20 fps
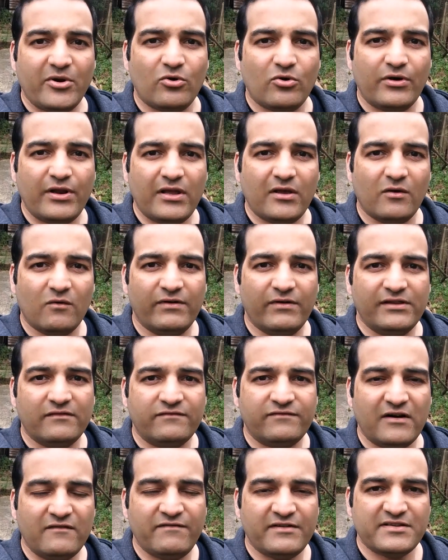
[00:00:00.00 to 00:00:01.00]
recording with the
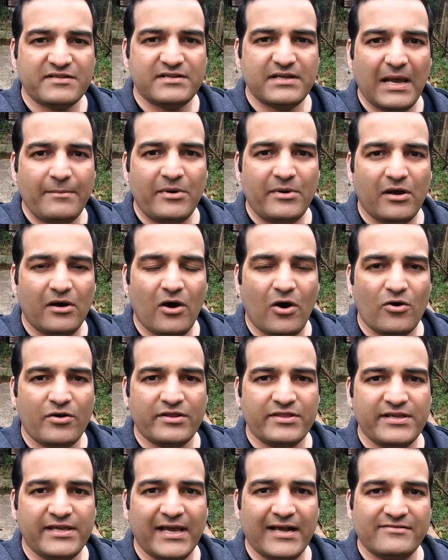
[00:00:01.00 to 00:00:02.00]
front-facing camera on
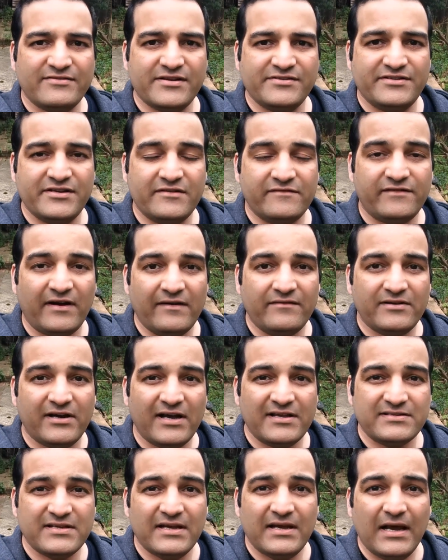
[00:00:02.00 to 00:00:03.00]
the LG G5,
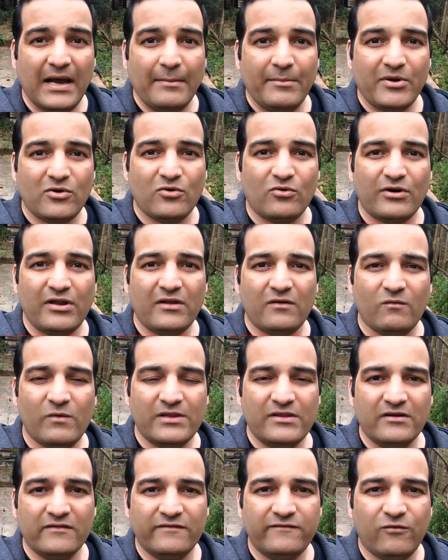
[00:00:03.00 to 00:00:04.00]
guys. I'm recording
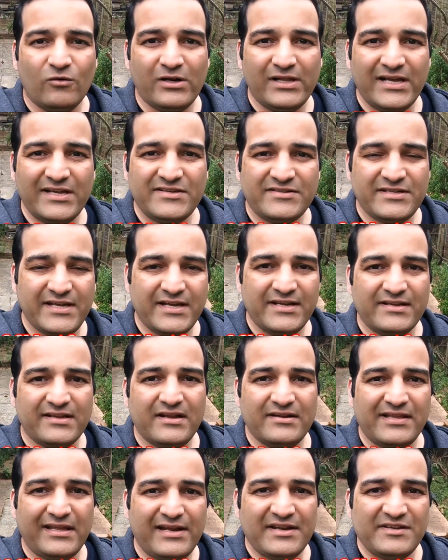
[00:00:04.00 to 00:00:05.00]
with a full HD
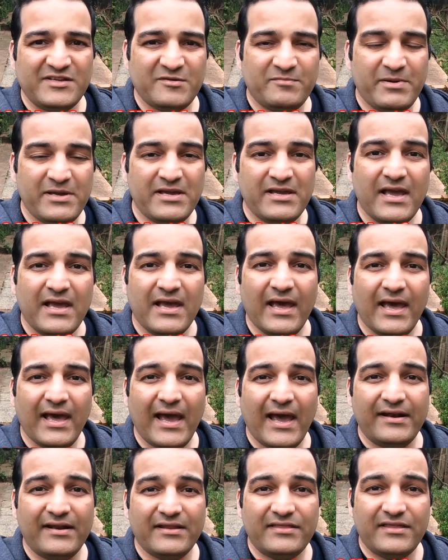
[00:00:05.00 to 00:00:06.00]
1080p
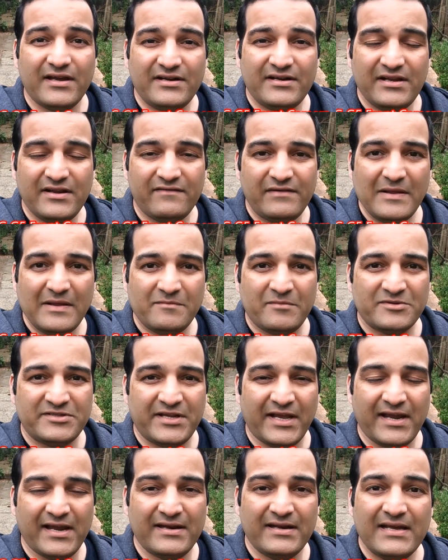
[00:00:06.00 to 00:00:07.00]
at 30 frames per
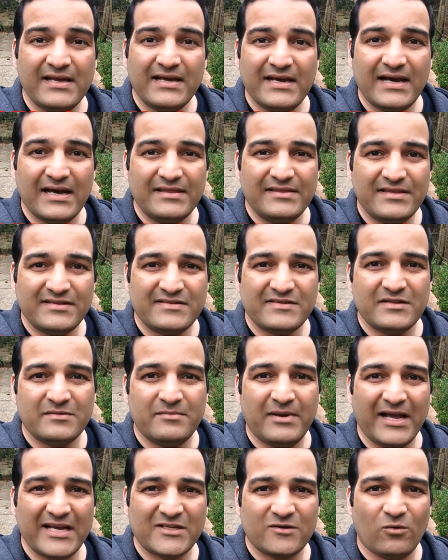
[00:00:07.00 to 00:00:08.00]
second, and this is the
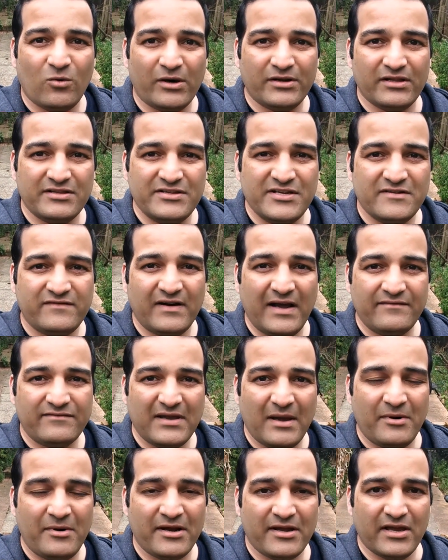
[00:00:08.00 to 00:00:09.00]
max what G5
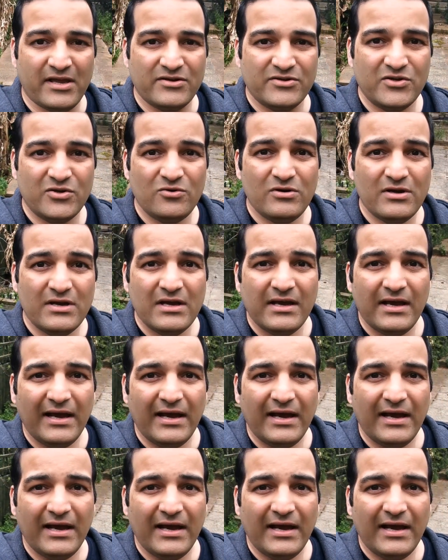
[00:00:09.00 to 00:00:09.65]
camera can do.